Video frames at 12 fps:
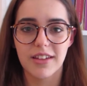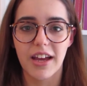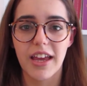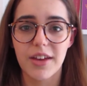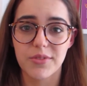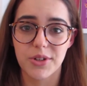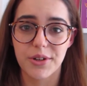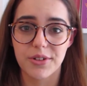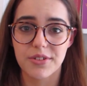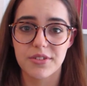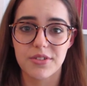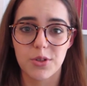I haven't
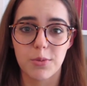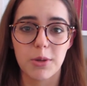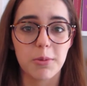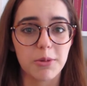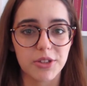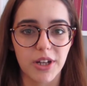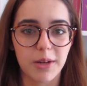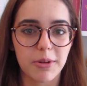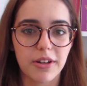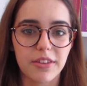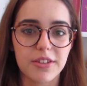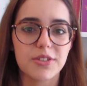heard too many people talk
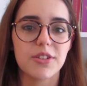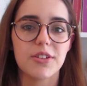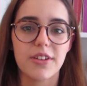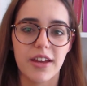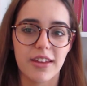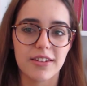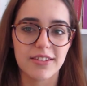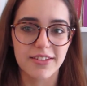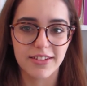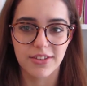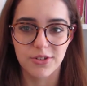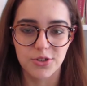about it this year, and
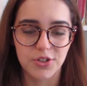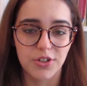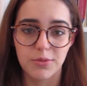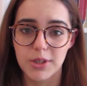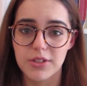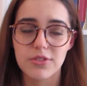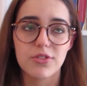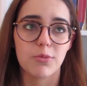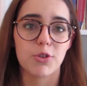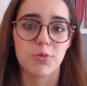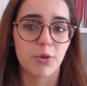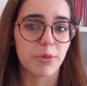there should have been so
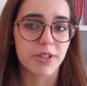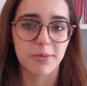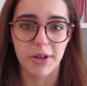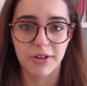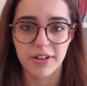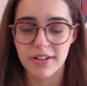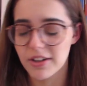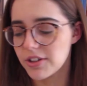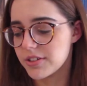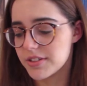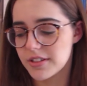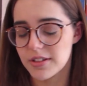much more buzz about it.
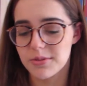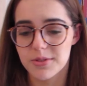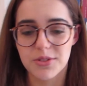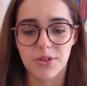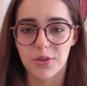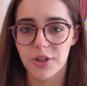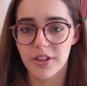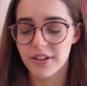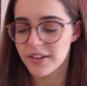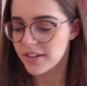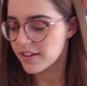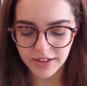Honestly, it was so good.
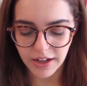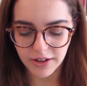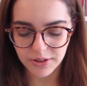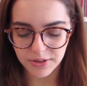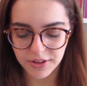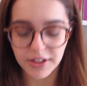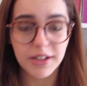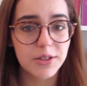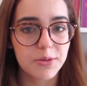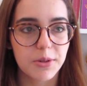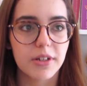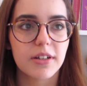Now, the
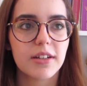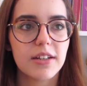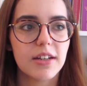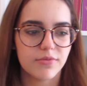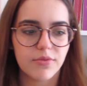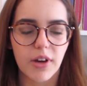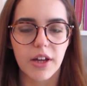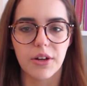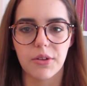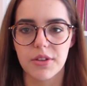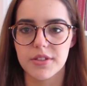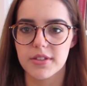next one, I
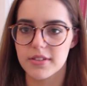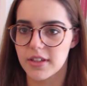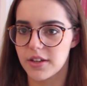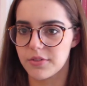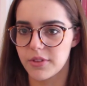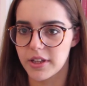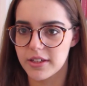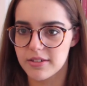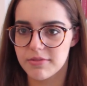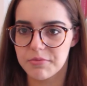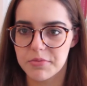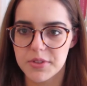know this is kind of like,
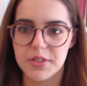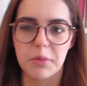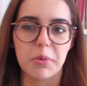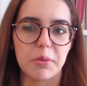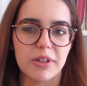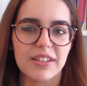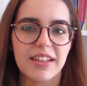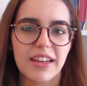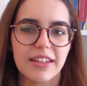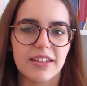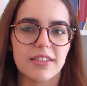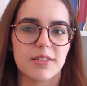some people
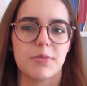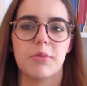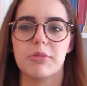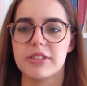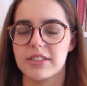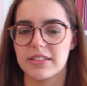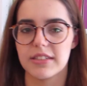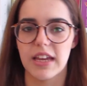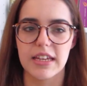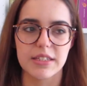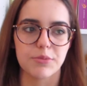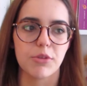liked it, some people didn't
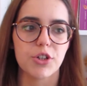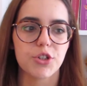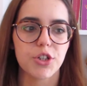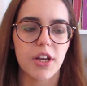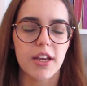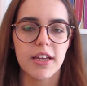as much,